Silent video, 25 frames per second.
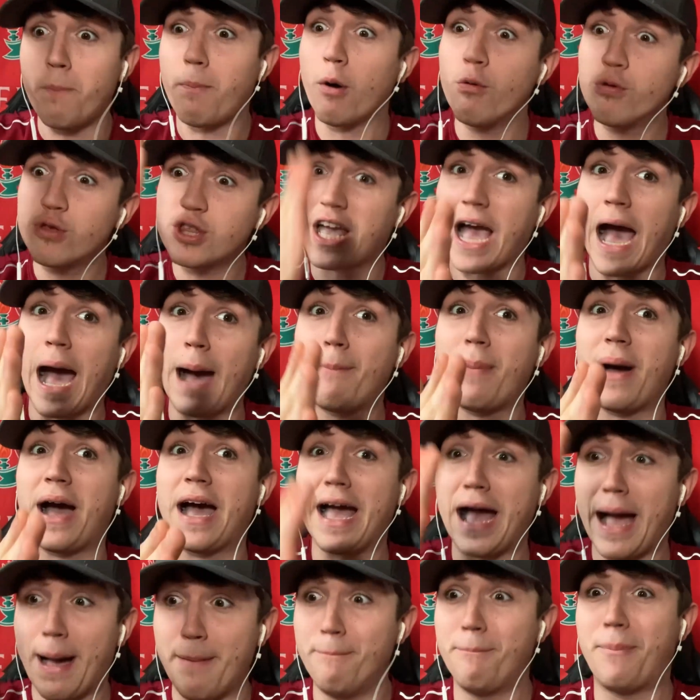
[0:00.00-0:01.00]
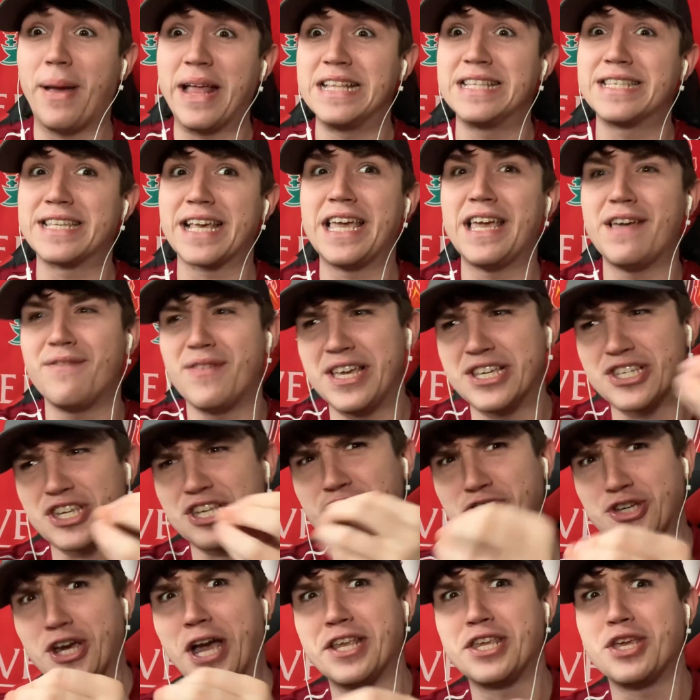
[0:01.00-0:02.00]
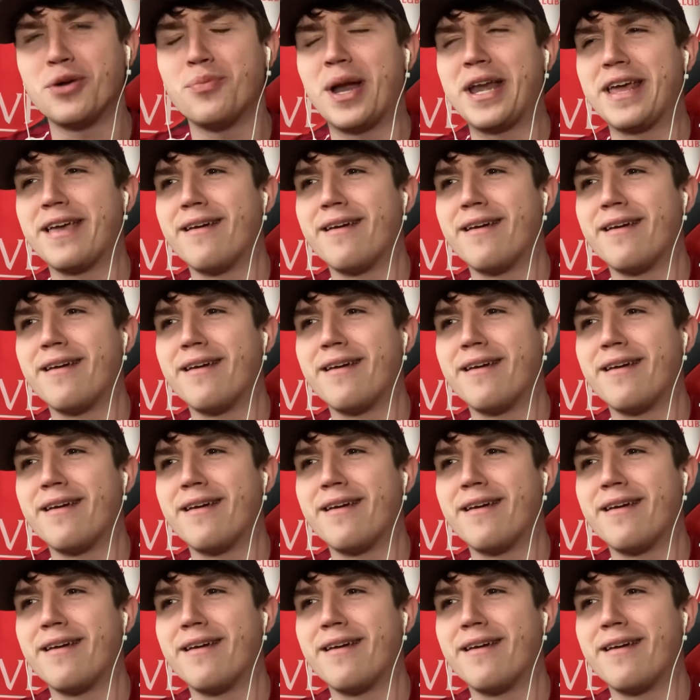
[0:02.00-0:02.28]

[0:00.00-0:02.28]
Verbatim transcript: both Kabak and Ben Davies in January.